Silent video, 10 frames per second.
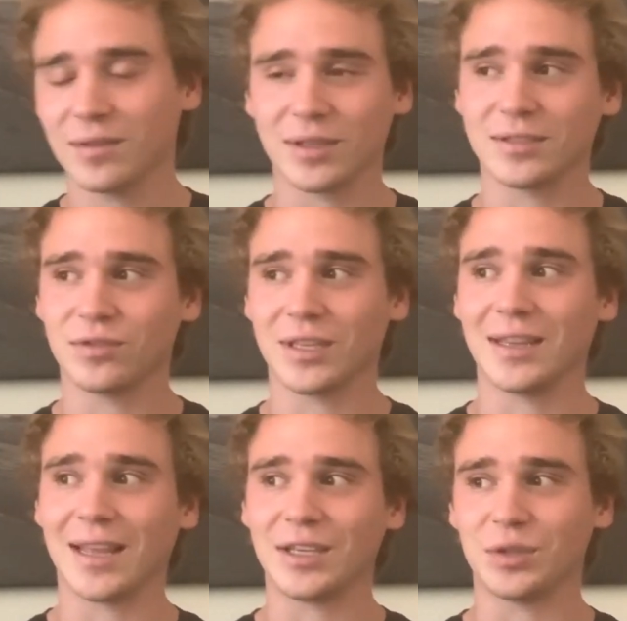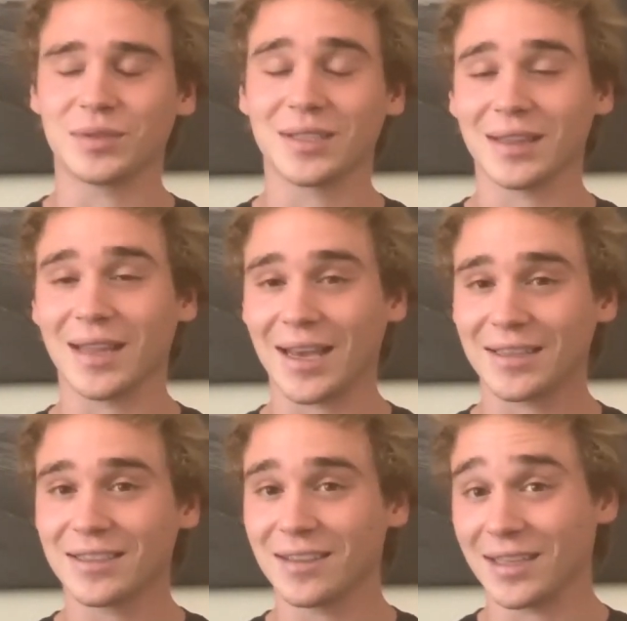It doesn't really let you
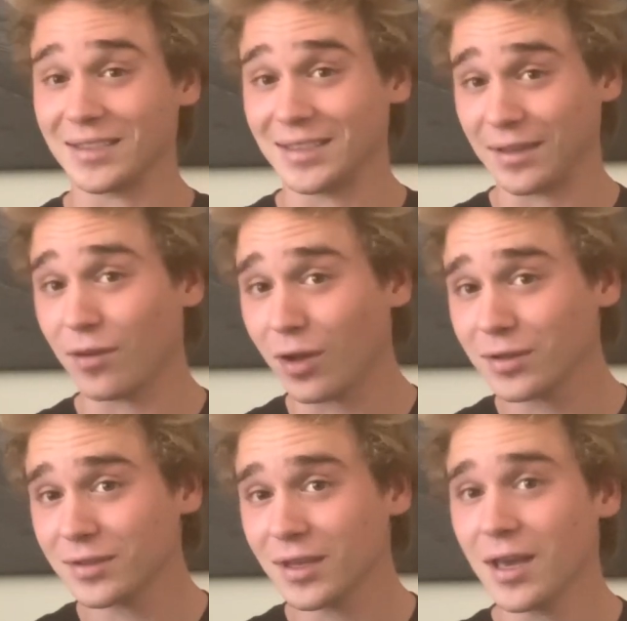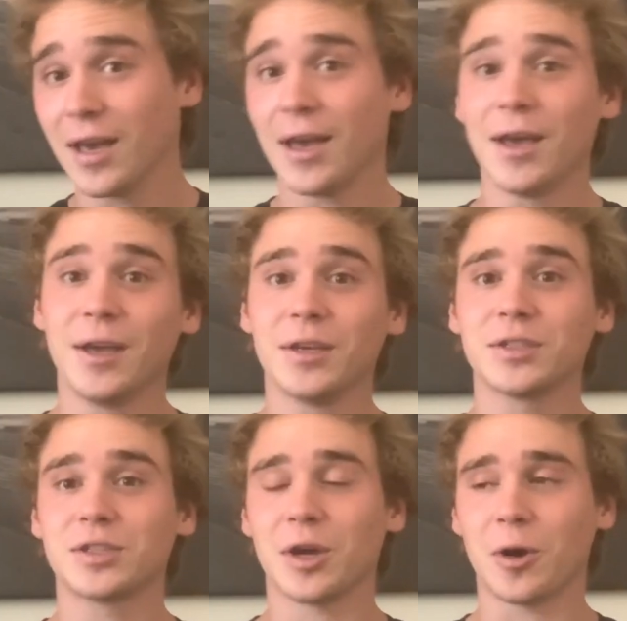select these defaults.
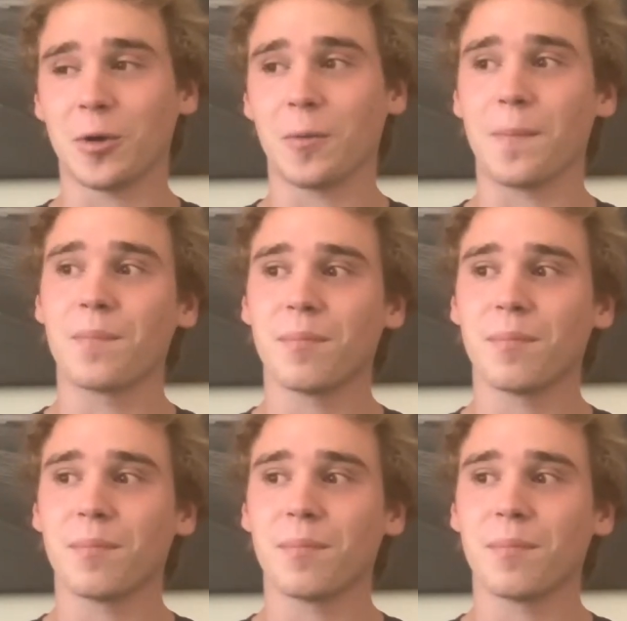So